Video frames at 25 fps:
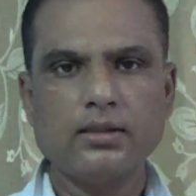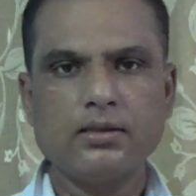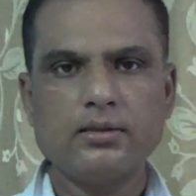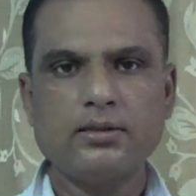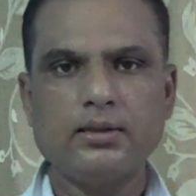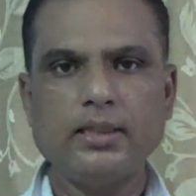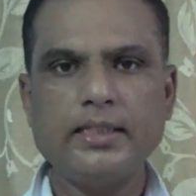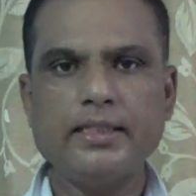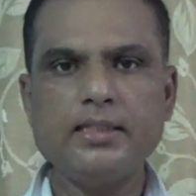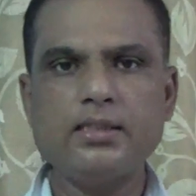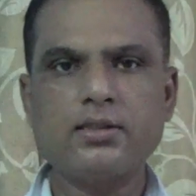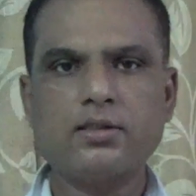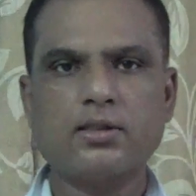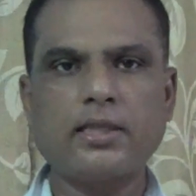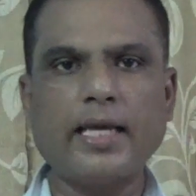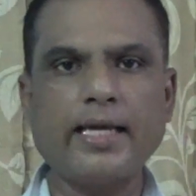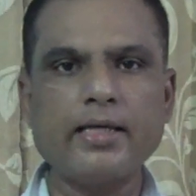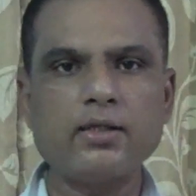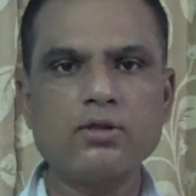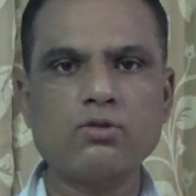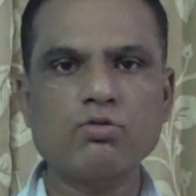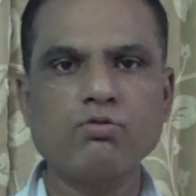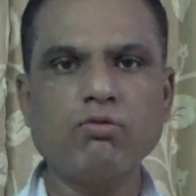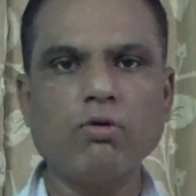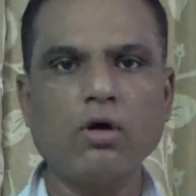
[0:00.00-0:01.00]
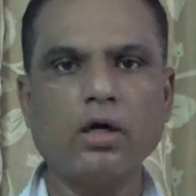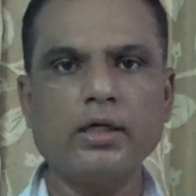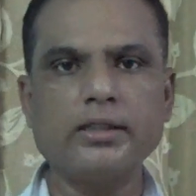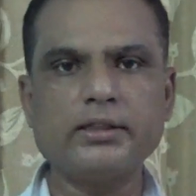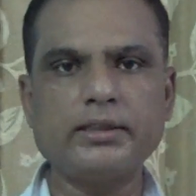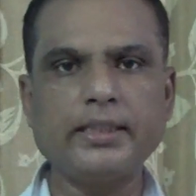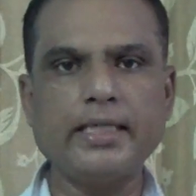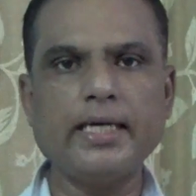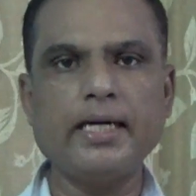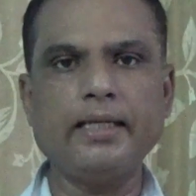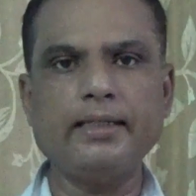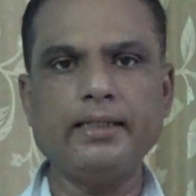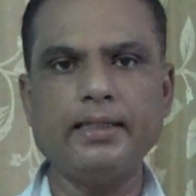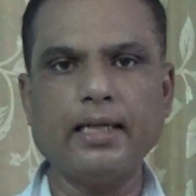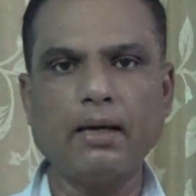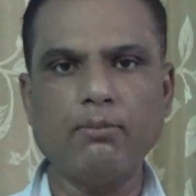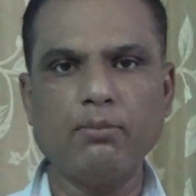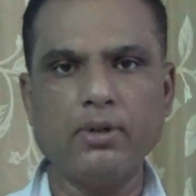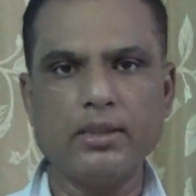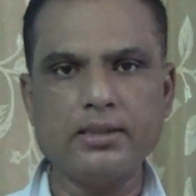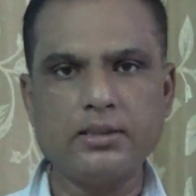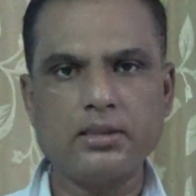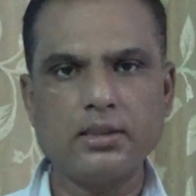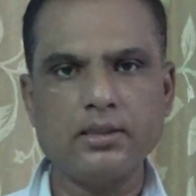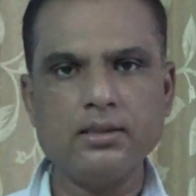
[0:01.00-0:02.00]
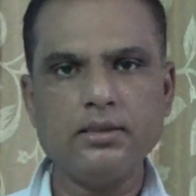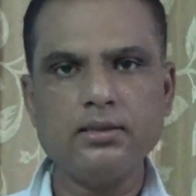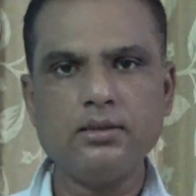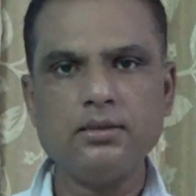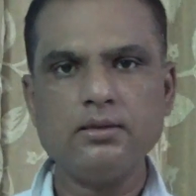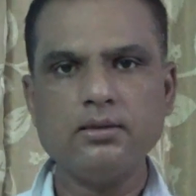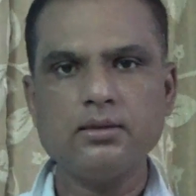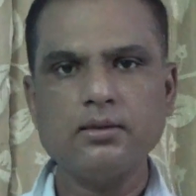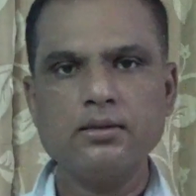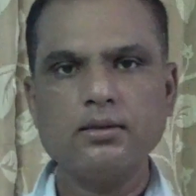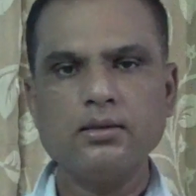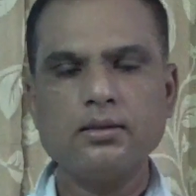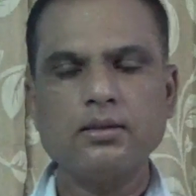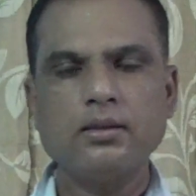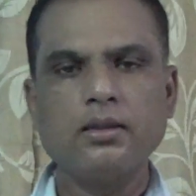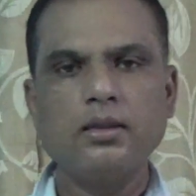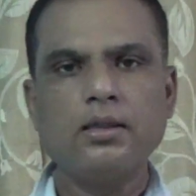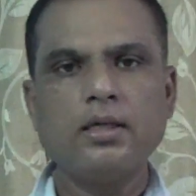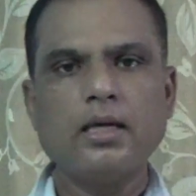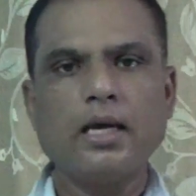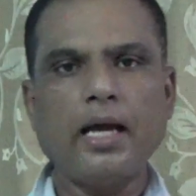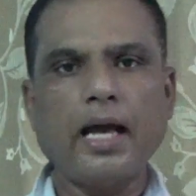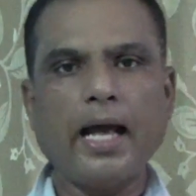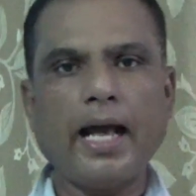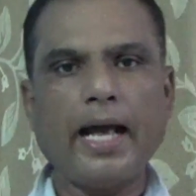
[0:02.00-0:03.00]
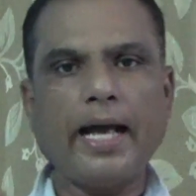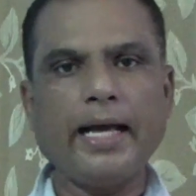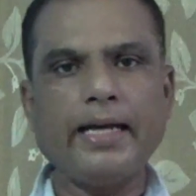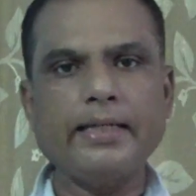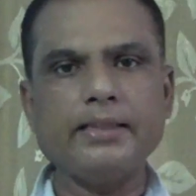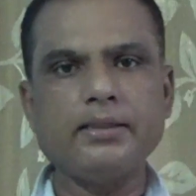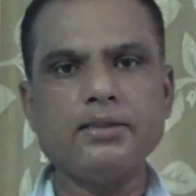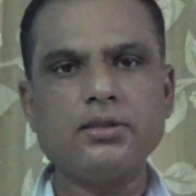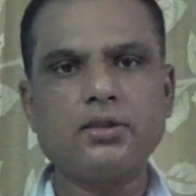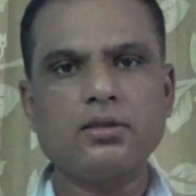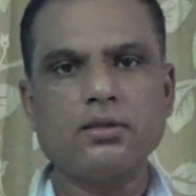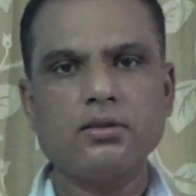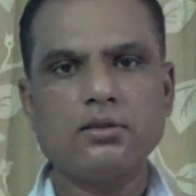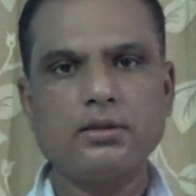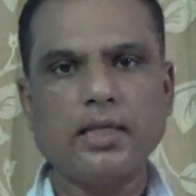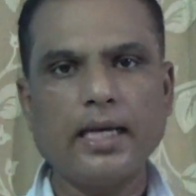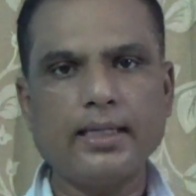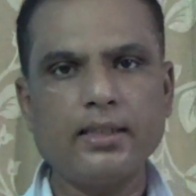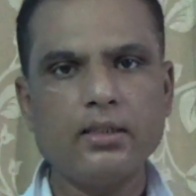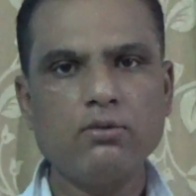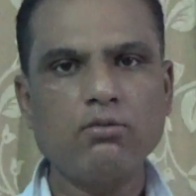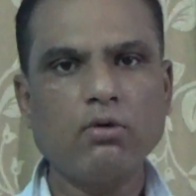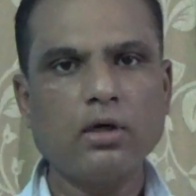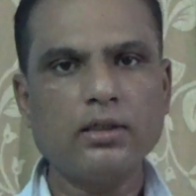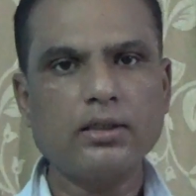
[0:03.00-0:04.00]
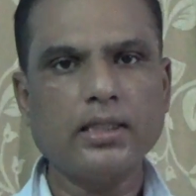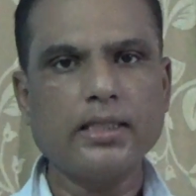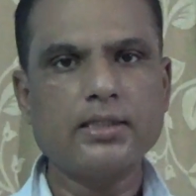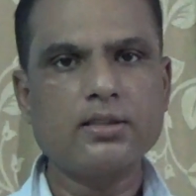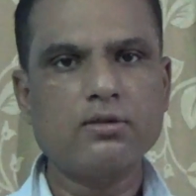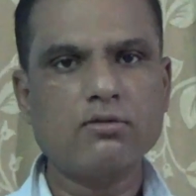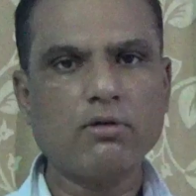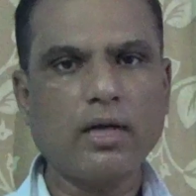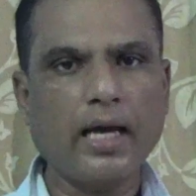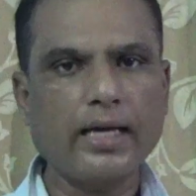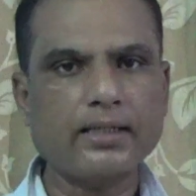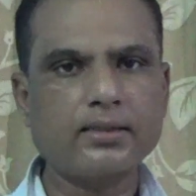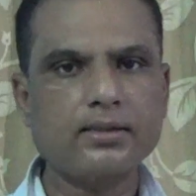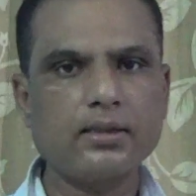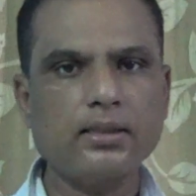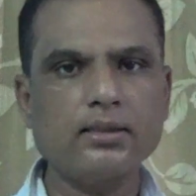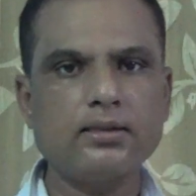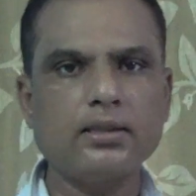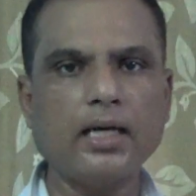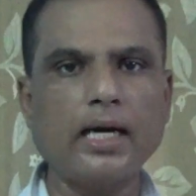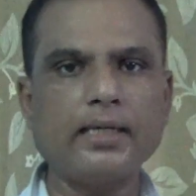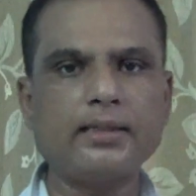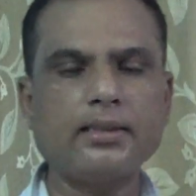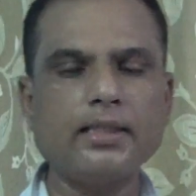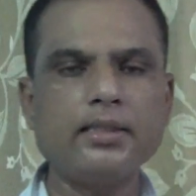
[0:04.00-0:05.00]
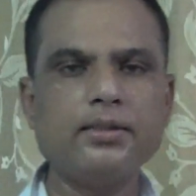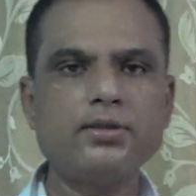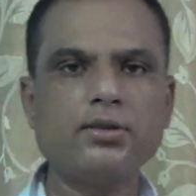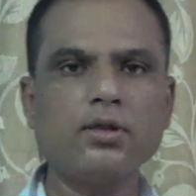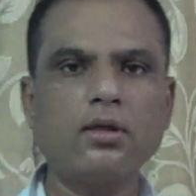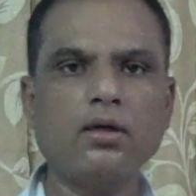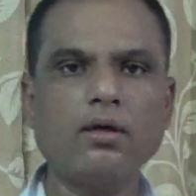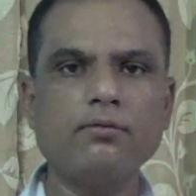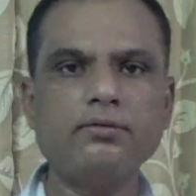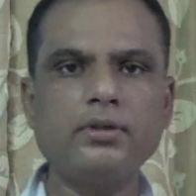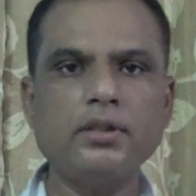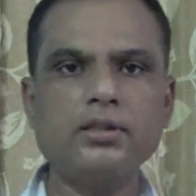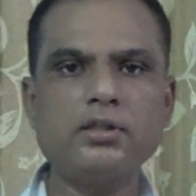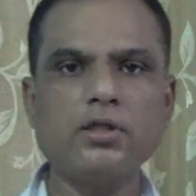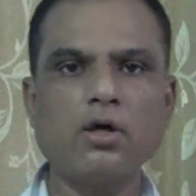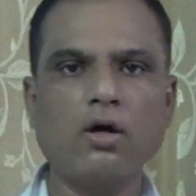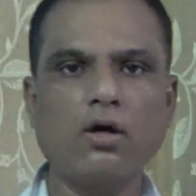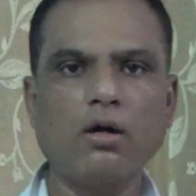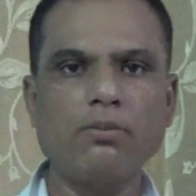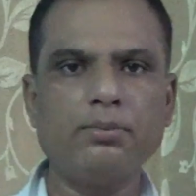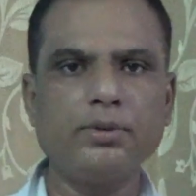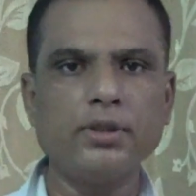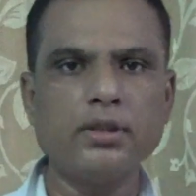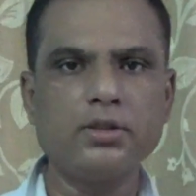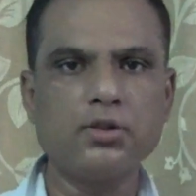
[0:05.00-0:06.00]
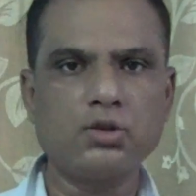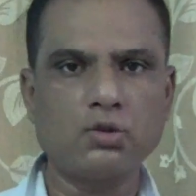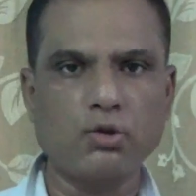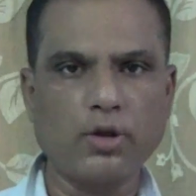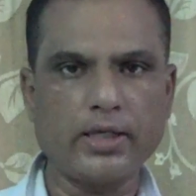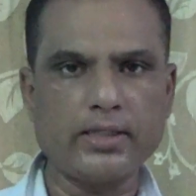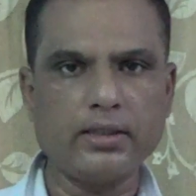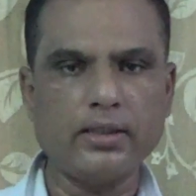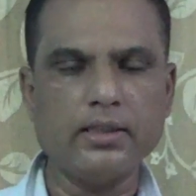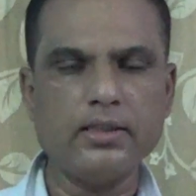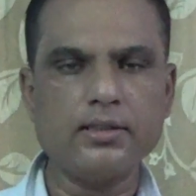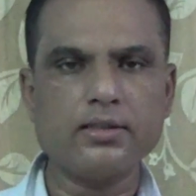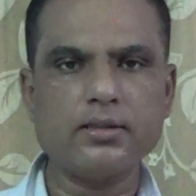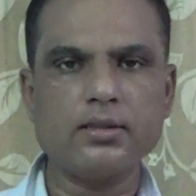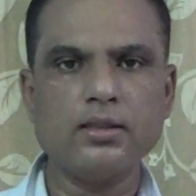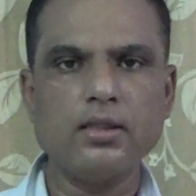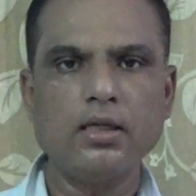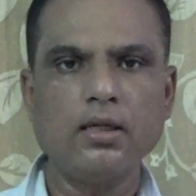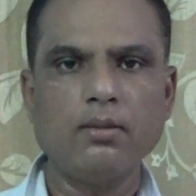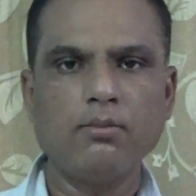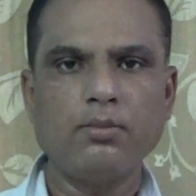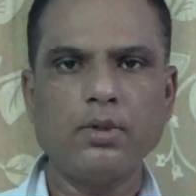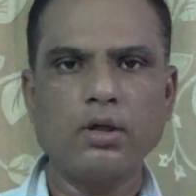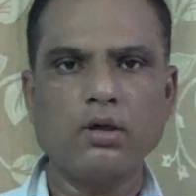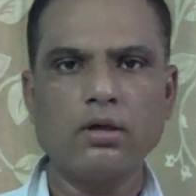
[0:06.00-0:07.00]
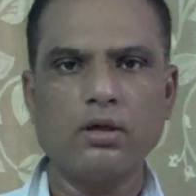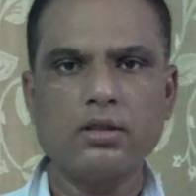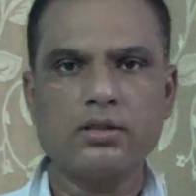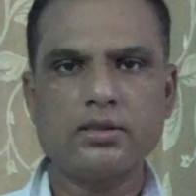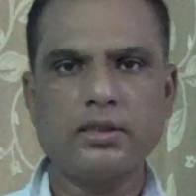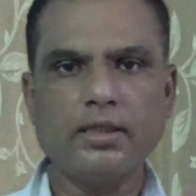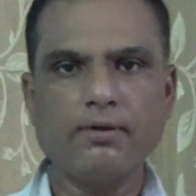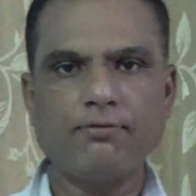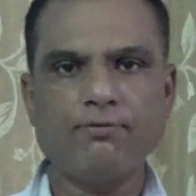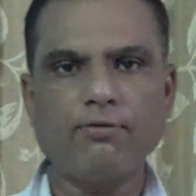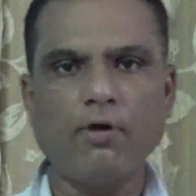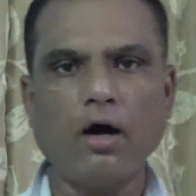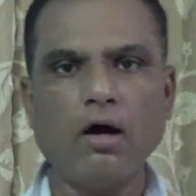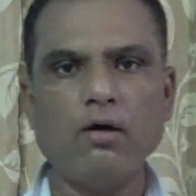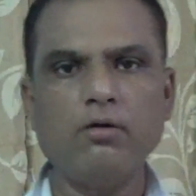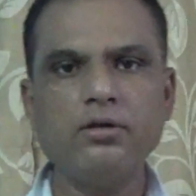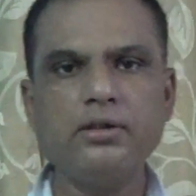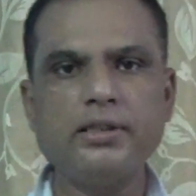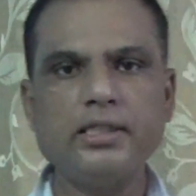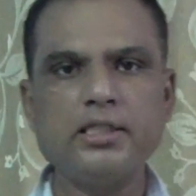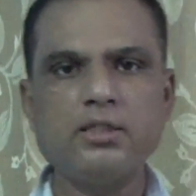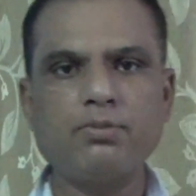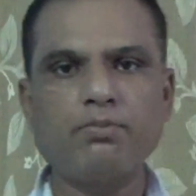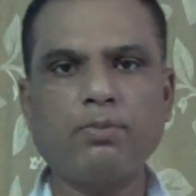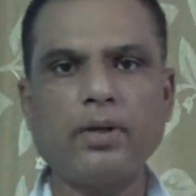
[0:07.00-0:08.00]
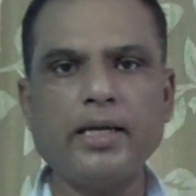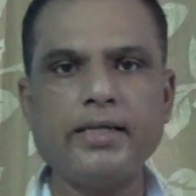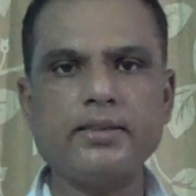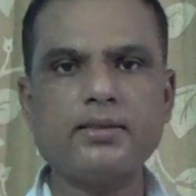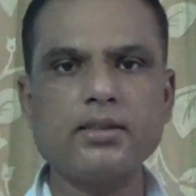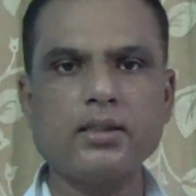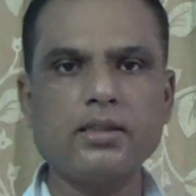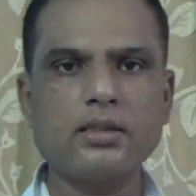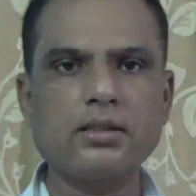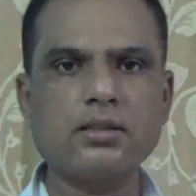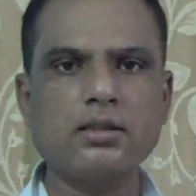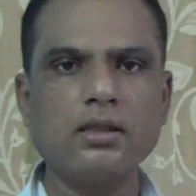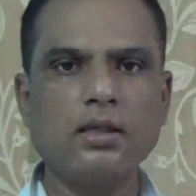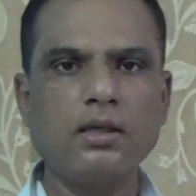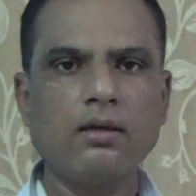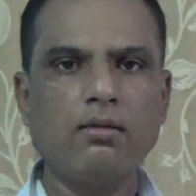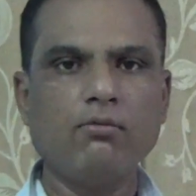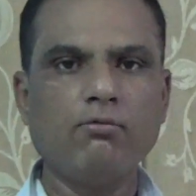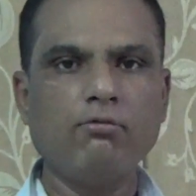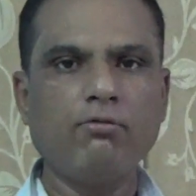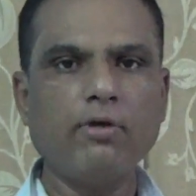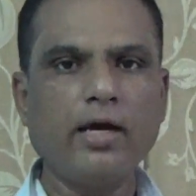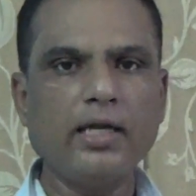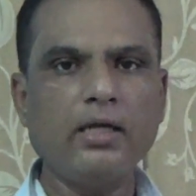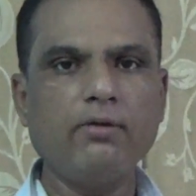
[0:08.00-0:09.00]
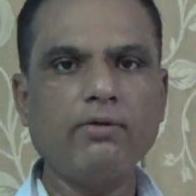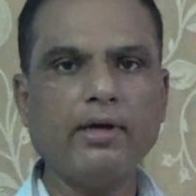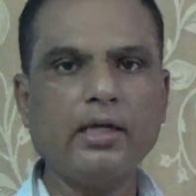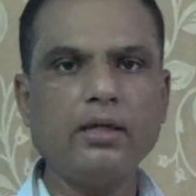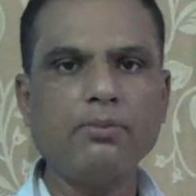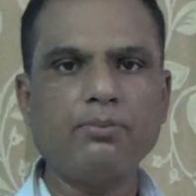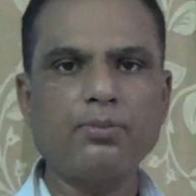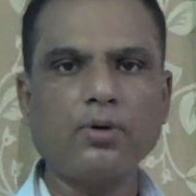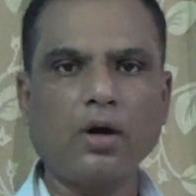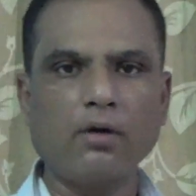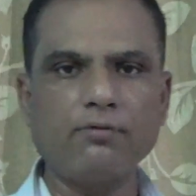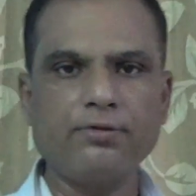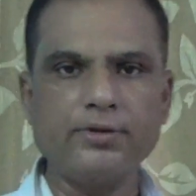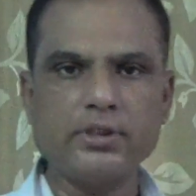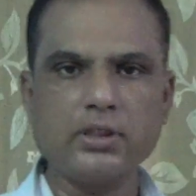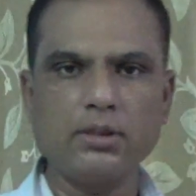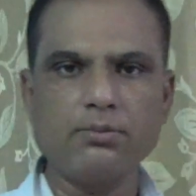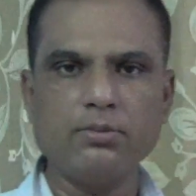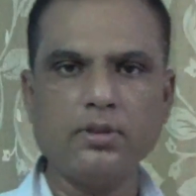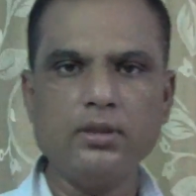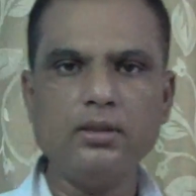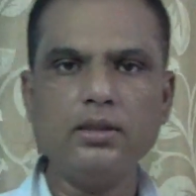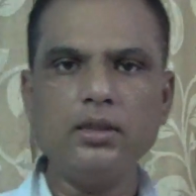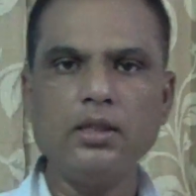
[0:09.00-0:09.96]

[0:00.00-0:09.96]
These things were there in abundance, and that is what attracted the attention of these European traders, because they found these places very profitable,